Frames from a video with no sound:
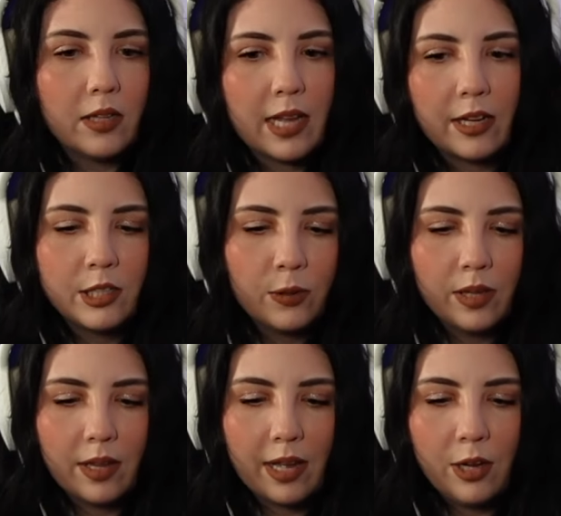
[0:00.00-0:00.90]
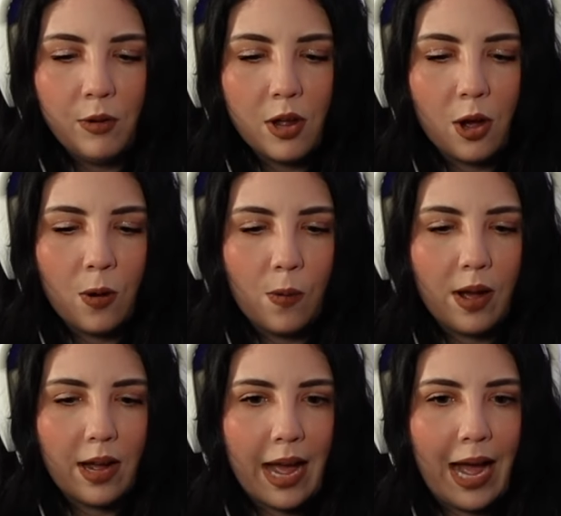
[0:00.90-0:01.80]
I'll text you and let you know
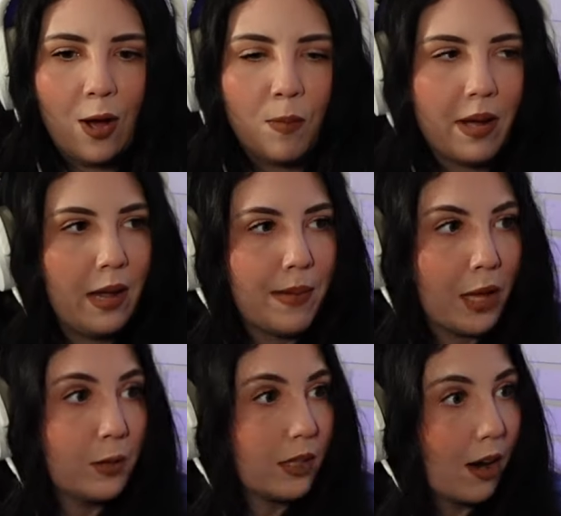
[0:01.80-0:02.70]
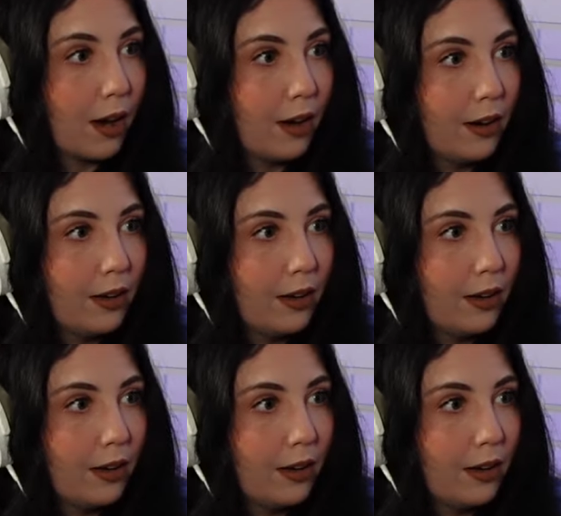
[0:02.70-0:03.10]
how my bowels are.